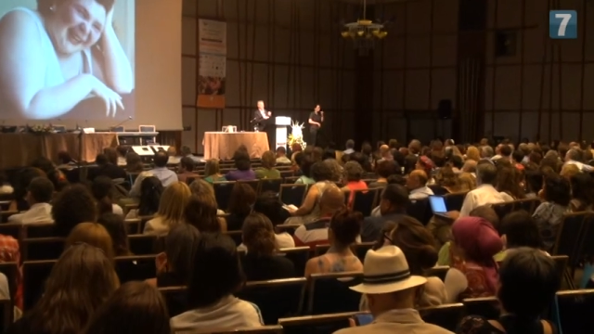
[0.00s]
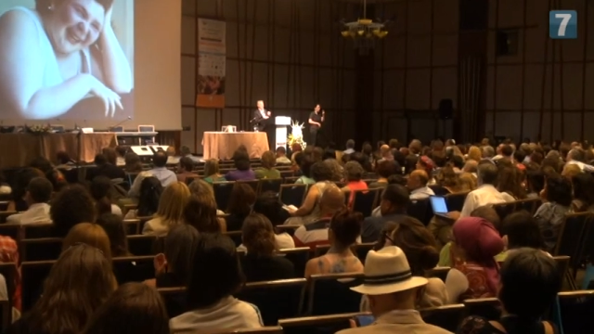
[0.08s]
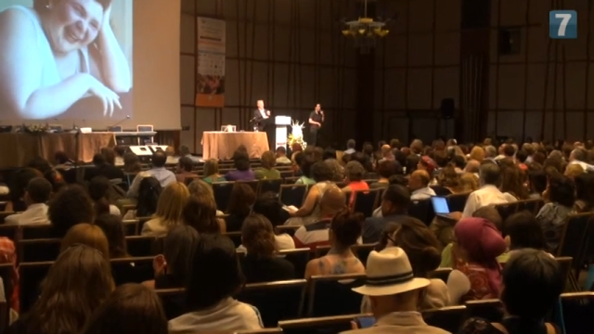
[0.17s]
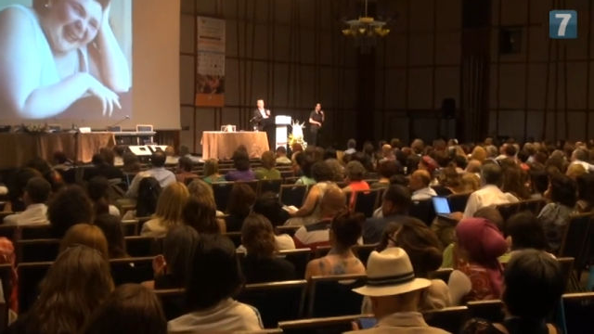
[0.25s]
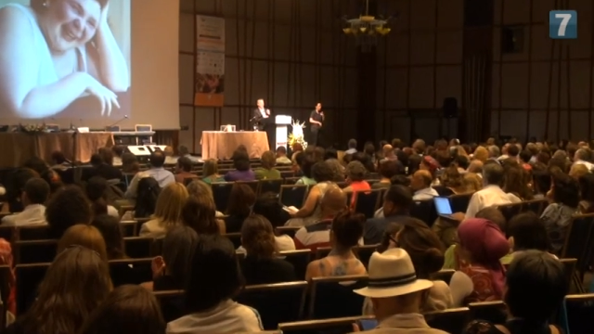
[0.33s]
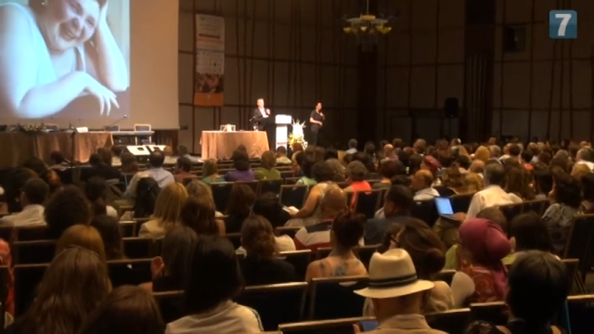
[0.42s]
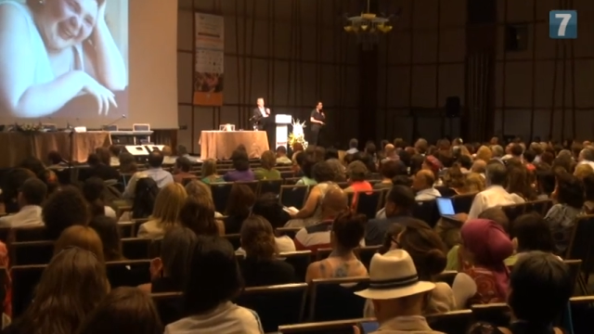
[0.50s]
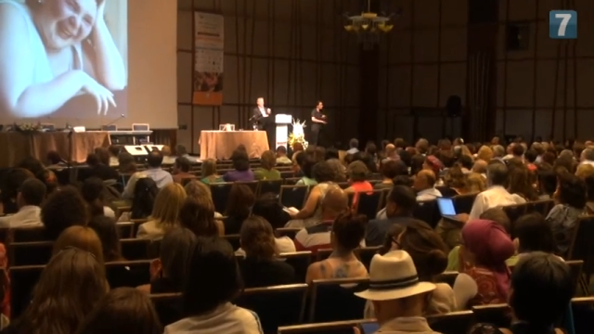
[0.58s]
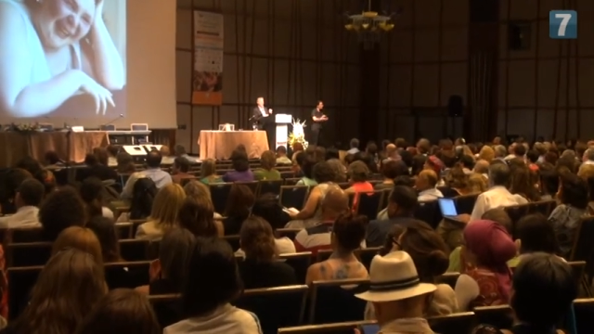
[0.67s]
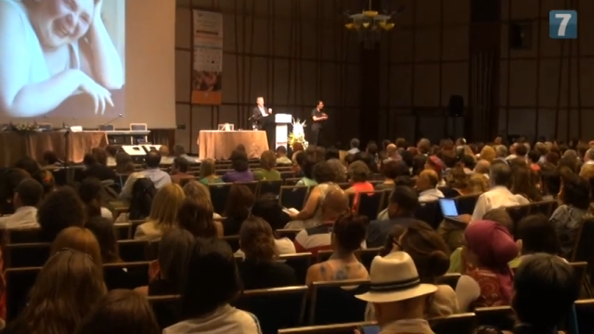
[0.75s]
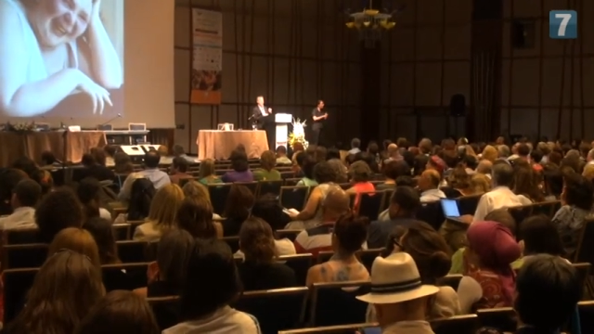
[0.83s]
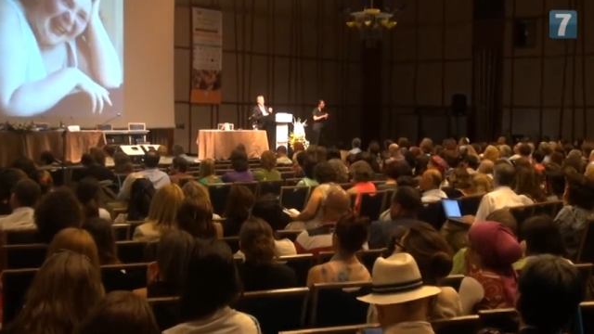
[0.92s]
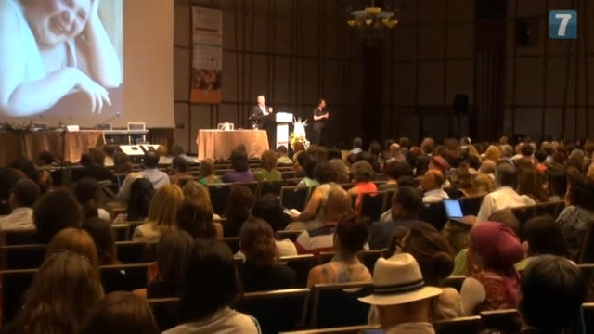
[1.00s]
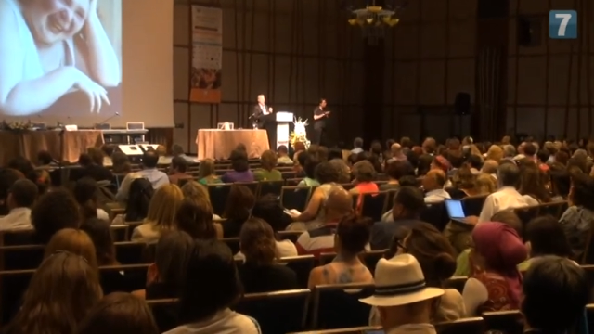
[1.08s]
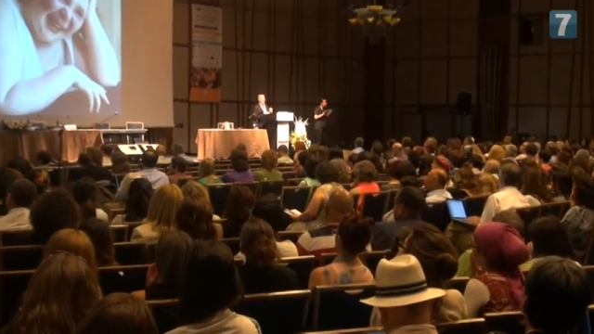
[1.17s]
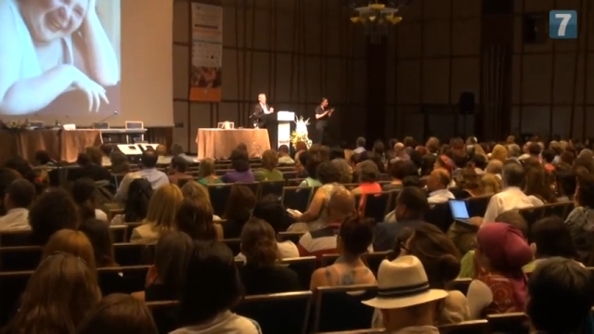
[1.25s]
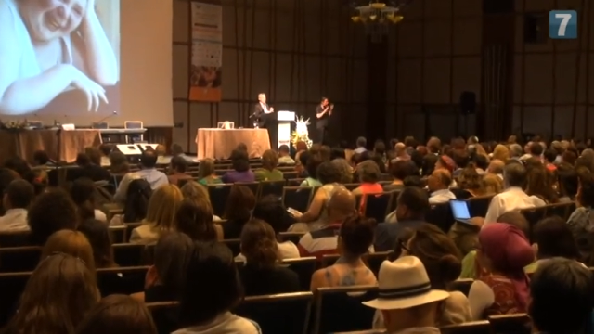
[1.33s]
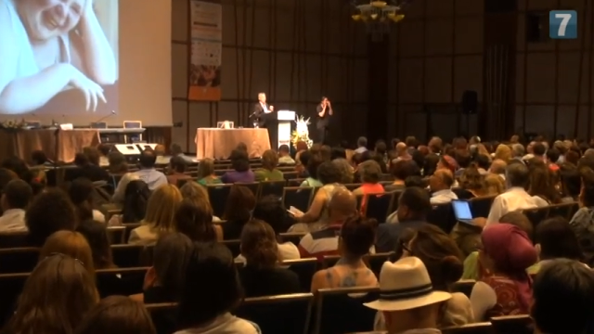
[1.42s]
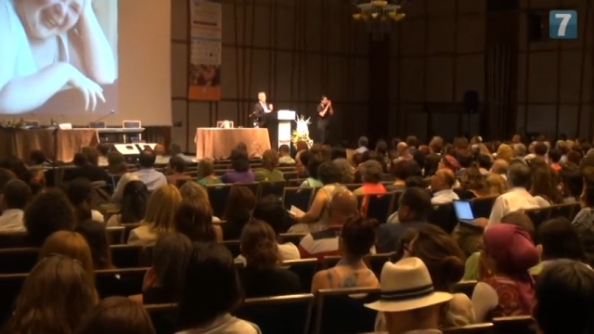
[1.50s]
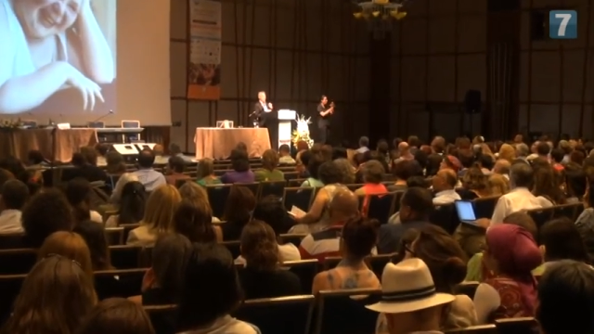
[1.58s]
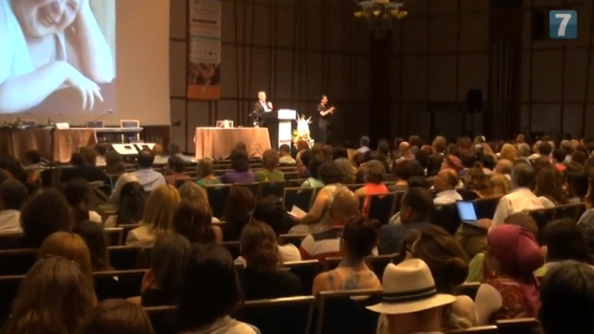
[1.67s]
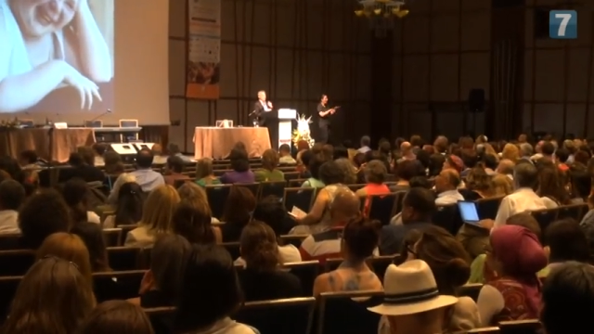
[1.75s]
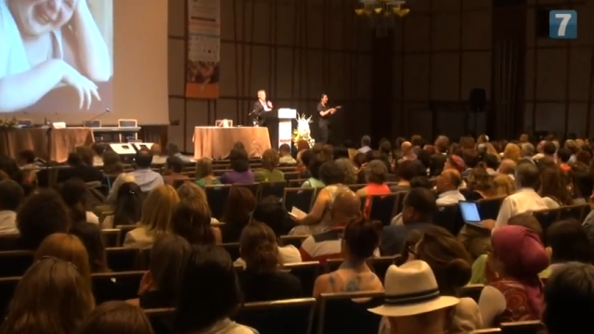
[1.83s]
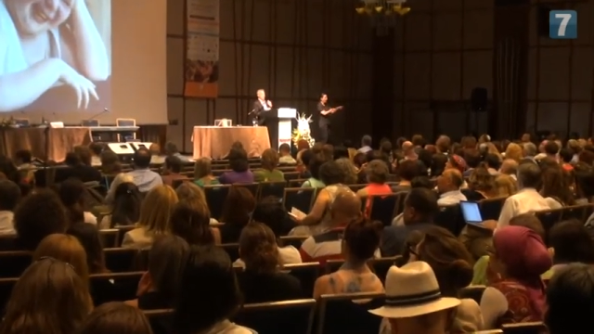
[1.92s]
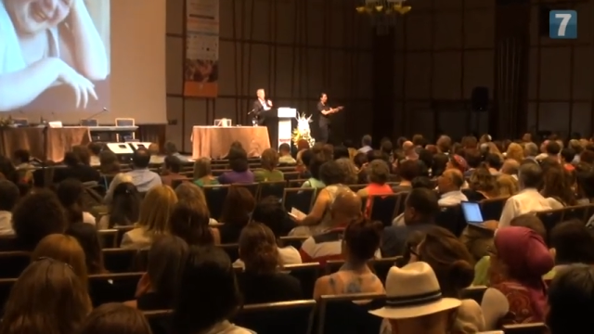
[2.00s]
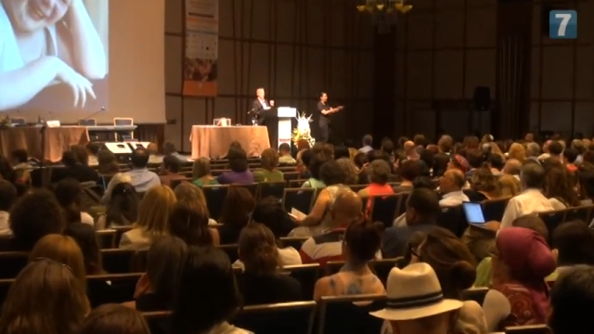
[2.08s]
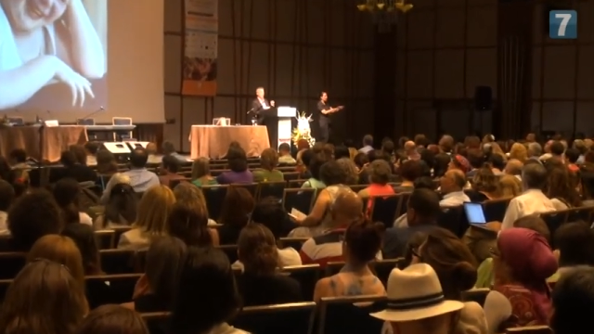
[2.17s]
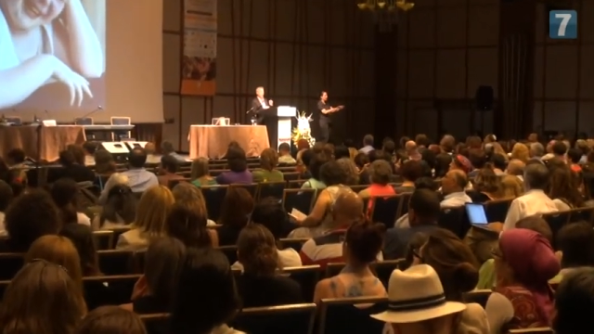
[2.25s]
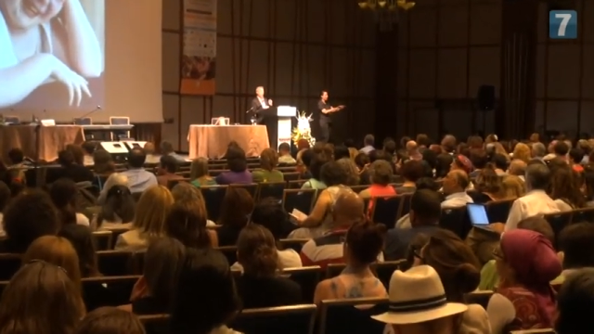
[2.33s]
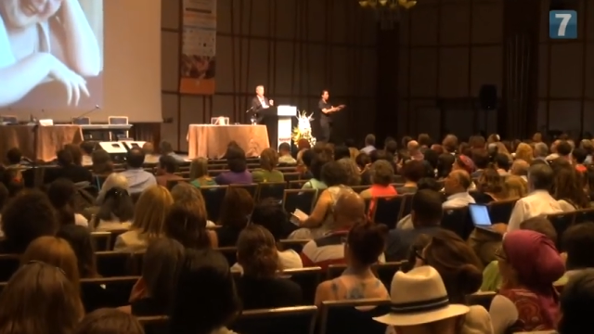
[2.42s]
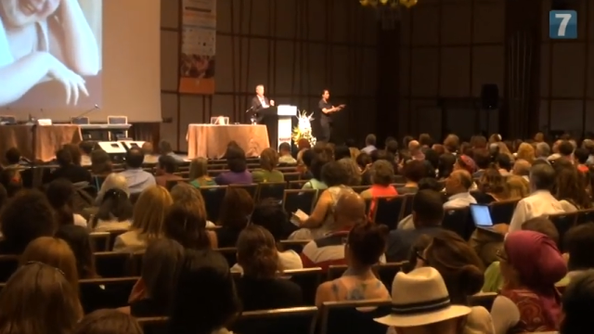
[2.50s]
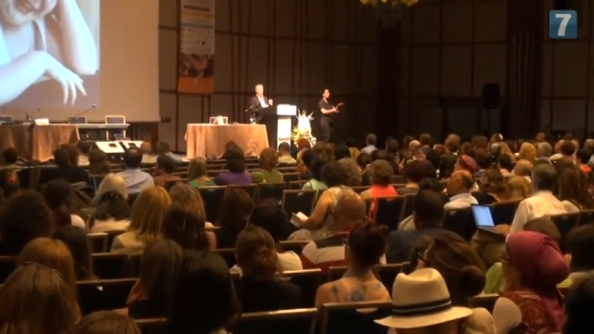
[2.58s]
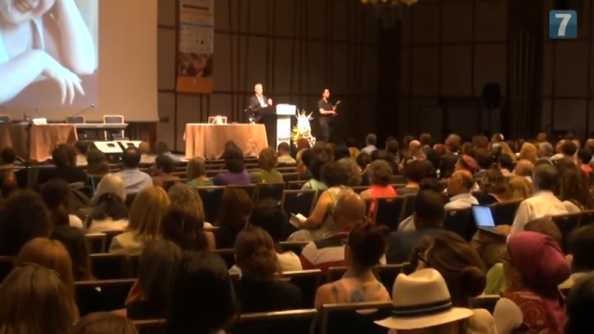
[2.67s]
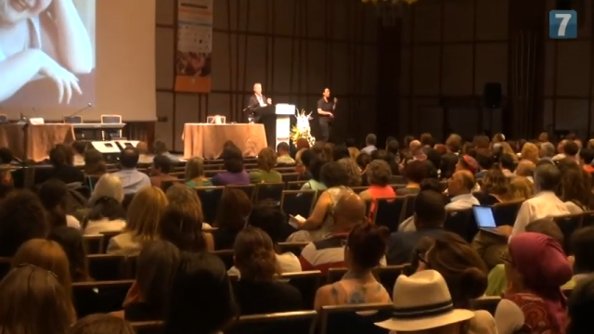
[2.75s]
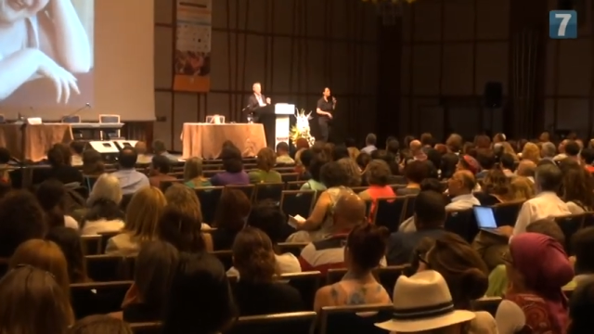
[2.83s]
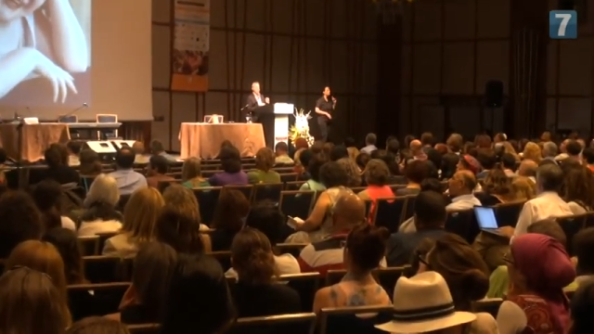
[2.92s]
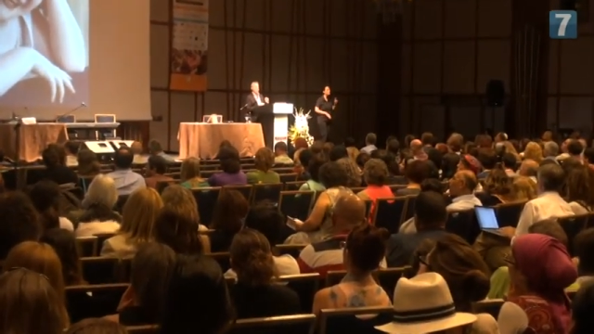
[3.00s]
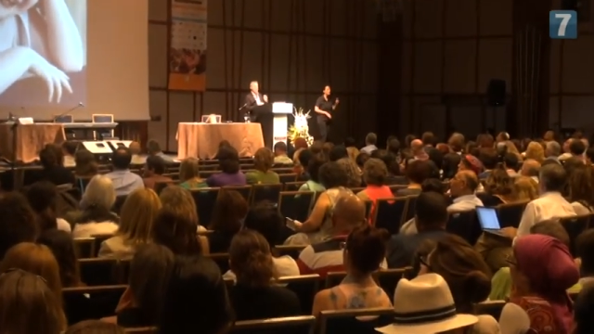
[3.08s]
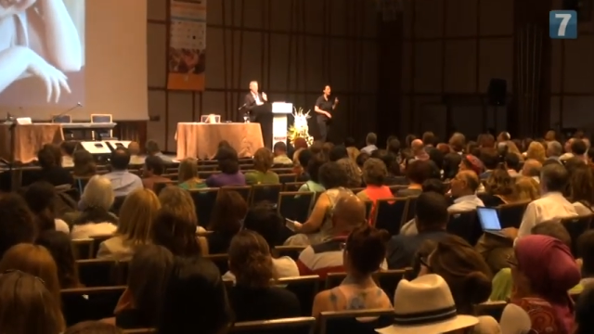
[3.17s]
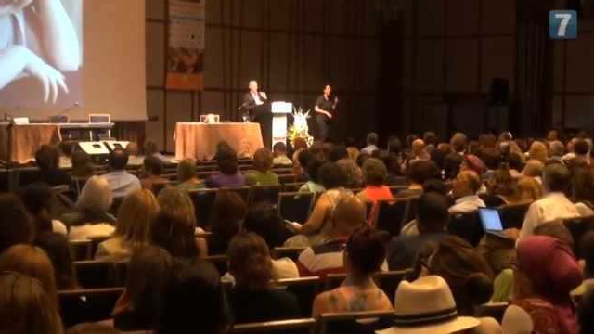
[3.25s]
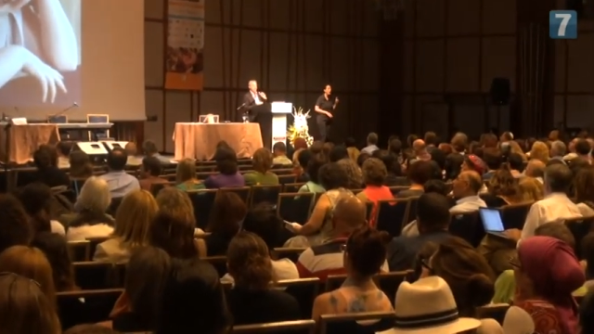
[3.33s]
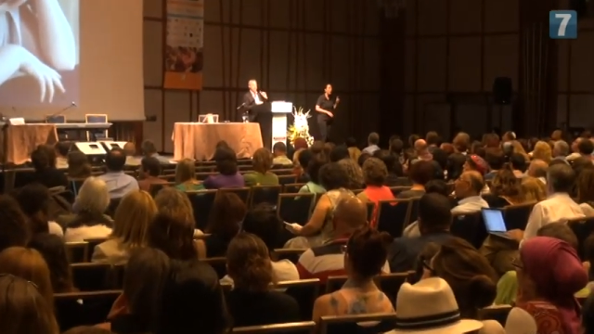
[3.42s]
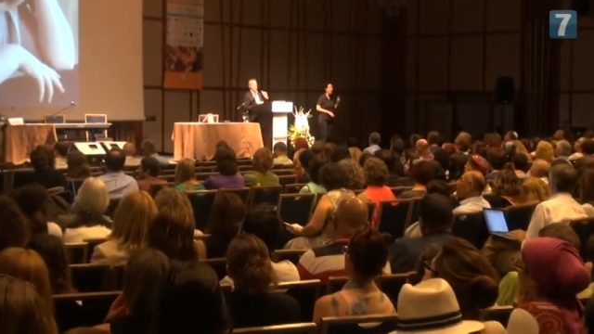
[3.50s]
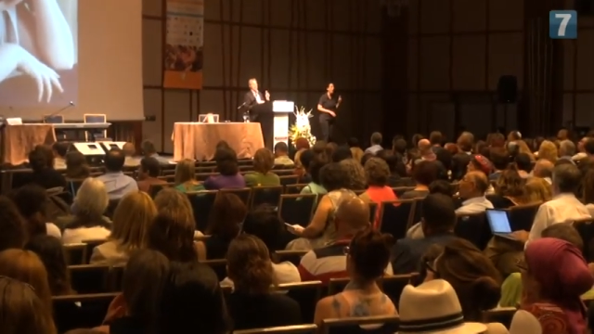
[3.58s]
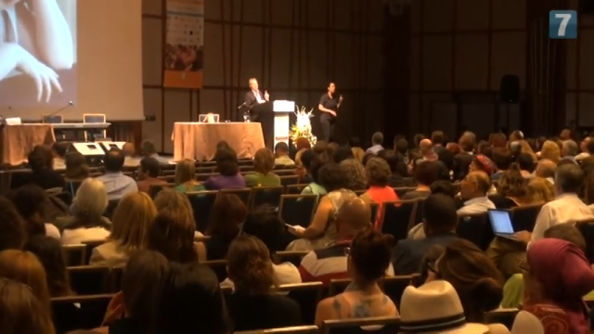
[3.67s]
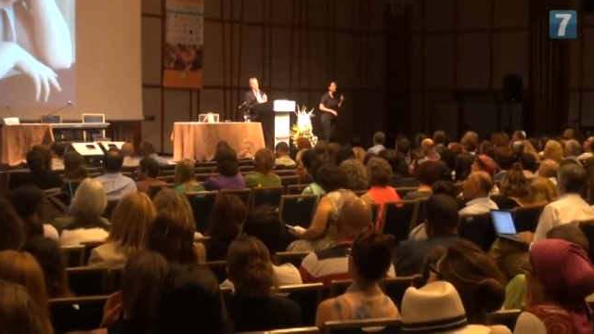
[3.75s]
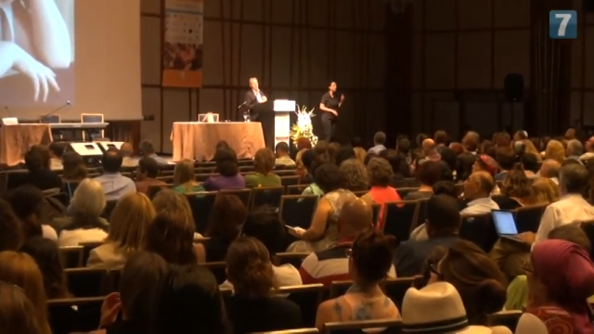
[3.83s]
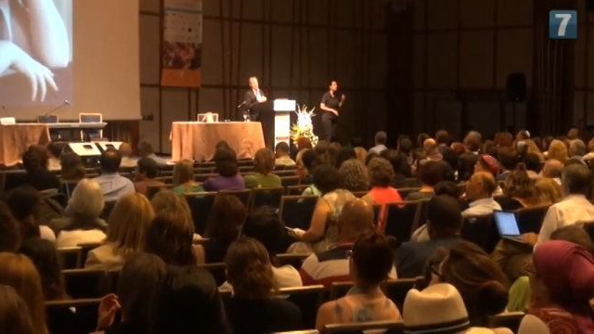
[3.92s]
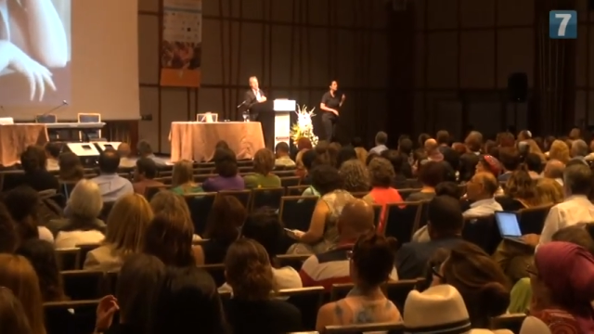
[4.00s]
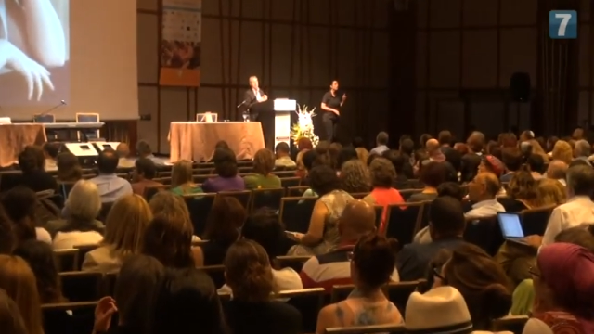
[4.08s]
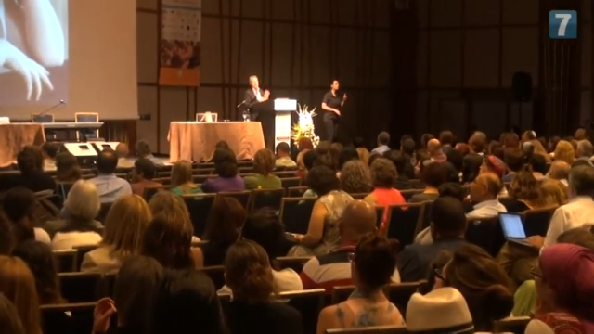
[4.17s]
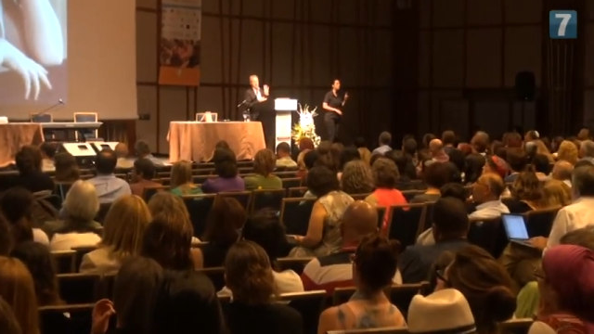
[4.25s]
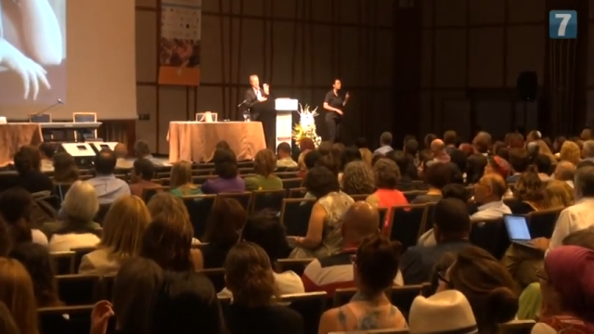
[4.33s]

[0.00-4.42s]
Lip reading: Nobody's mouth can be seen.